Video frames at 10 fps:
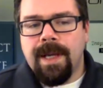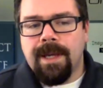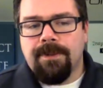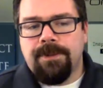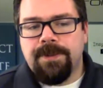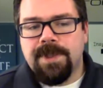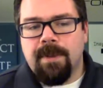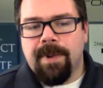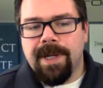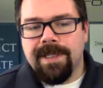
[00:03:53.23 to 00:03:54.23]
if
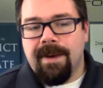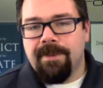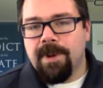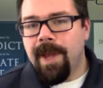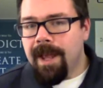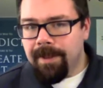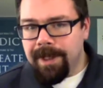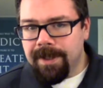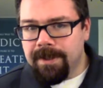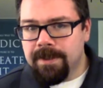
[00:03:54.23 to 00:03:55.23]
somebody's having a
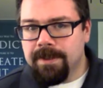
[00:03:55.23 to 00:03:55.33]
baby,